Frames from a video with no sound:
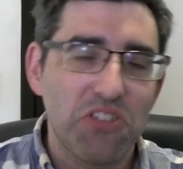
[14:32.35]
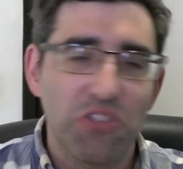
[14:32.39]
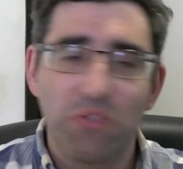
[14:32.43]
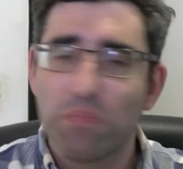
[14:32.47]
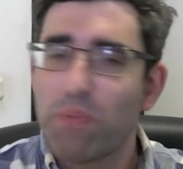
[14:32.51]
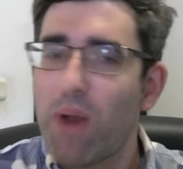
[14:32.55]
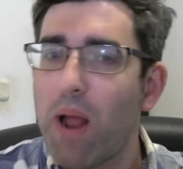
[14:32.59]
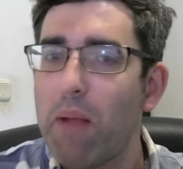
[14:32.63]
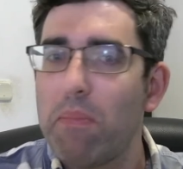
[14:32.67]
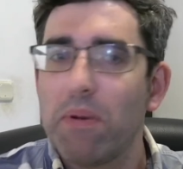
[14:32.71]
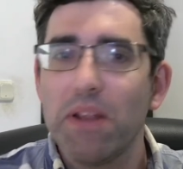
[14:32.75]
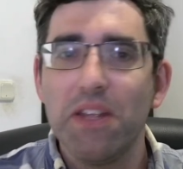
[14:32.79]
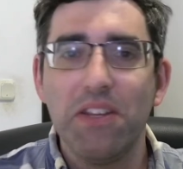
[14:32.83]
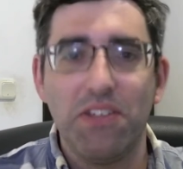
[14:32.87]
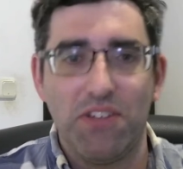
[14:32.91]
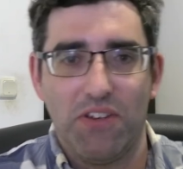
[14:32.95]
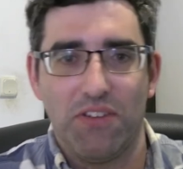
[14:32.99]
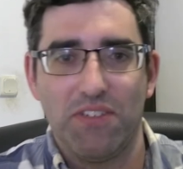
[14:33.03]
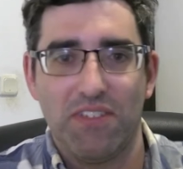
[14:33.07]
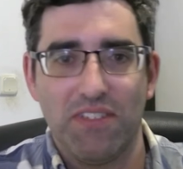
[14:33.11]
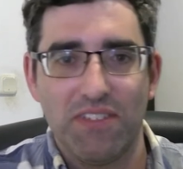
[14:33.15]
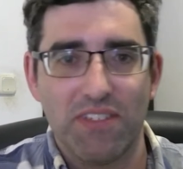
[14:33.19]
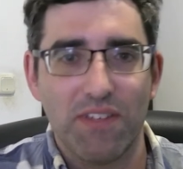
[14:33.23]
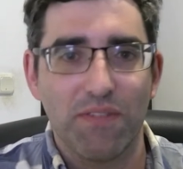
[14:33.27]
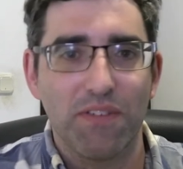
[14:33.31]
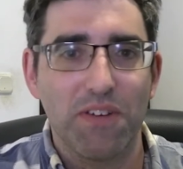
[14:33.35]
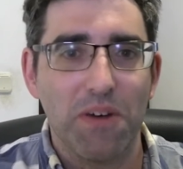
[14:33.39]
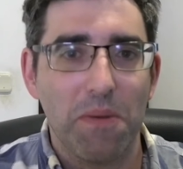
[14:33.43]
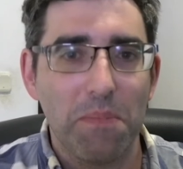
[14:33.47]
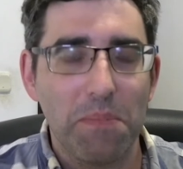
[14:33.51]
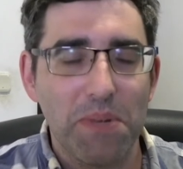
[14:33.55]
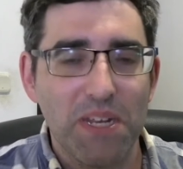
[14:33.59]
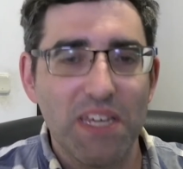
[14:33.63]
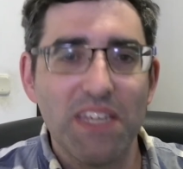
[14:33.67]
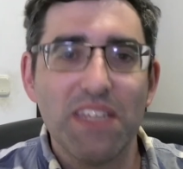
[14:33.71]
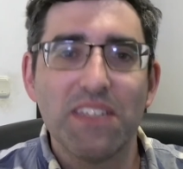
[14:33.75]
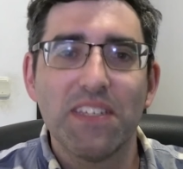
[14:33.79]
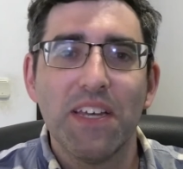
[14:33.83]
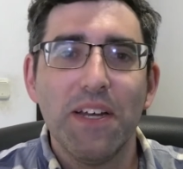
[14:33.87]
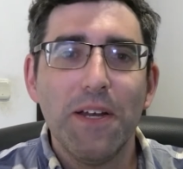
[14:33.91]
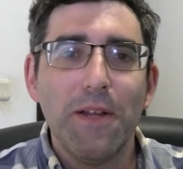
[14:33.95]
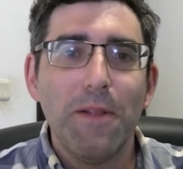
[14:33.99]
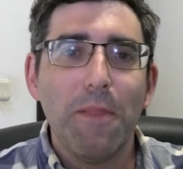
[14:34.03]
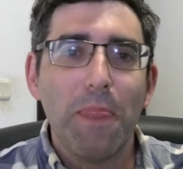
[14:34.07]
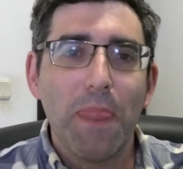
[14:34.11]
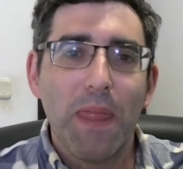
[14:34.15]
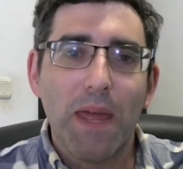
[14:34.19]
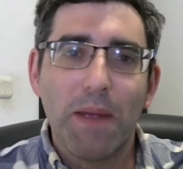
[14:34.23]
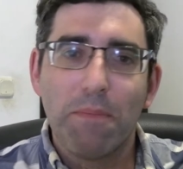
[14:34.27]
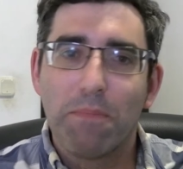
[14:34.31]
It's probably dozens of companies
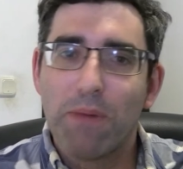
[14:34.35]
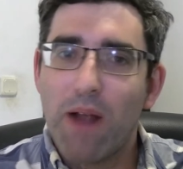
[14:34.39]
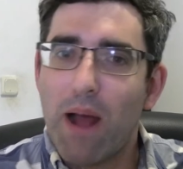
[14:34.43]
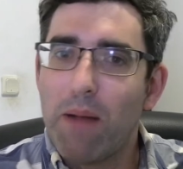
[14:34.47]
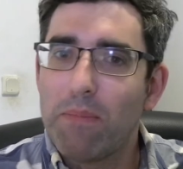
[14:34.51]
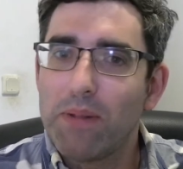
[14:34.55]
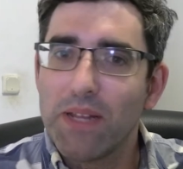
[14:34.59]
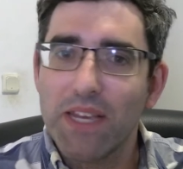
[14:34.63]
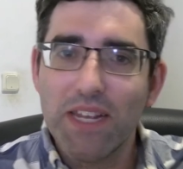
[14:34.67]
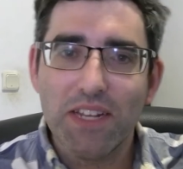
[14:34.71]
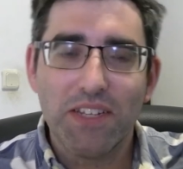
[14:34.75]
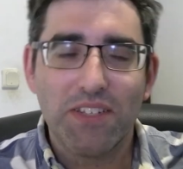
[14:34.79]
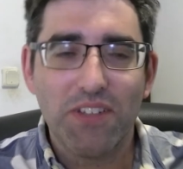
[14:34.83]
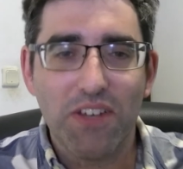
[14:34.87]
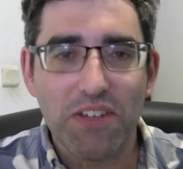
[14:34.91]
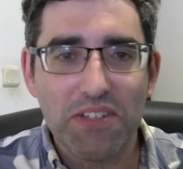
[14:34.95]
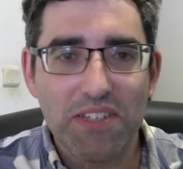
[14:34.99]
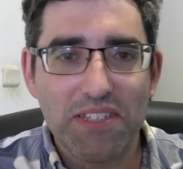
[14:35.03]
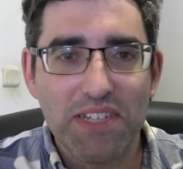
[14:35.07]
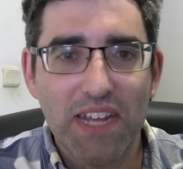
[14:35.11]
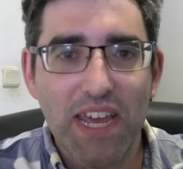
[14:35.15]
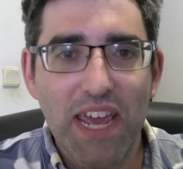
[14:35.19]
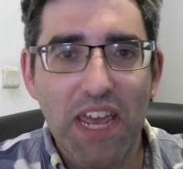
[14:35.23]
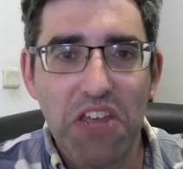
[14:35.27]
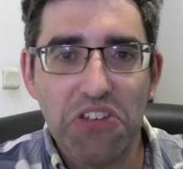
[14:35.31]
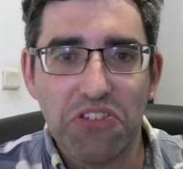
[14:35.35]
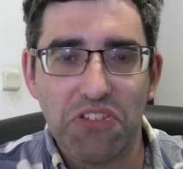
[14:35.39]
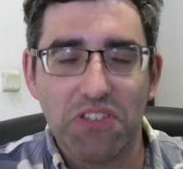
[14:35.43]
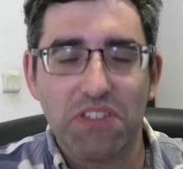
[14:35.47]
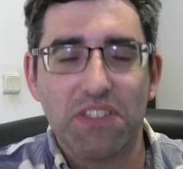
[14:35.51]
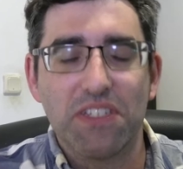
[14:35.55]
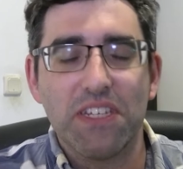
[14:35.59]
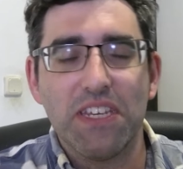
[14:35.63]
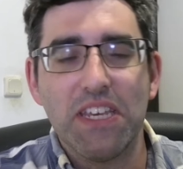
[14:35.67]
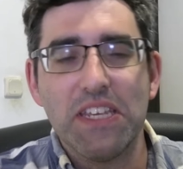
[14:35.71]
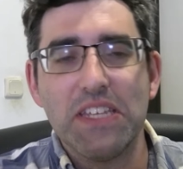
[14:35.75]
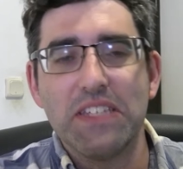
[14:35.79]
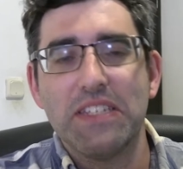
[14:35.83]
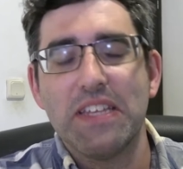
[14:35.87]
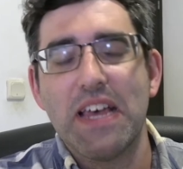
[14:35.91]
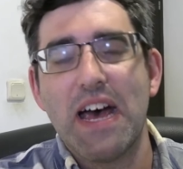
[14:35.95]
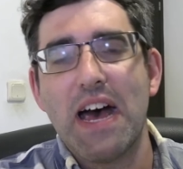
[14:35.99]
and probably a dozen agencies.